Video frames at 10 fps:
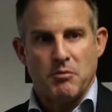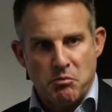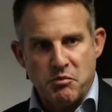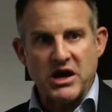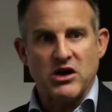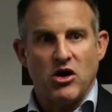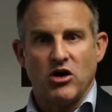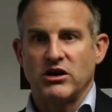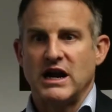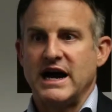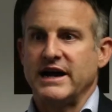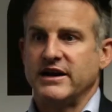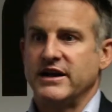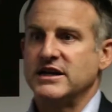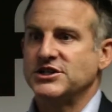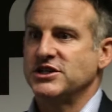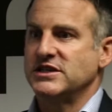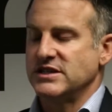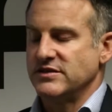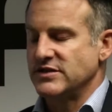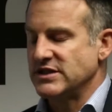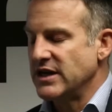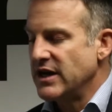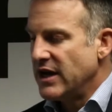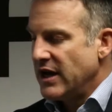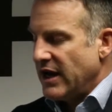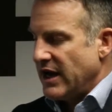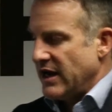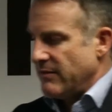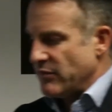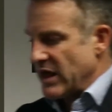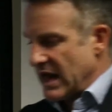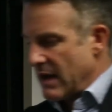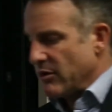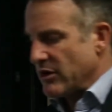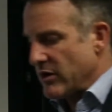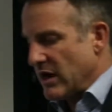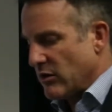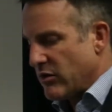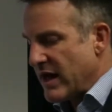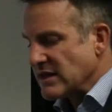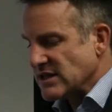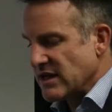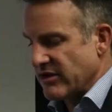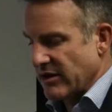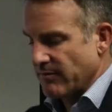big online initiatives that happen around Thanksgiving.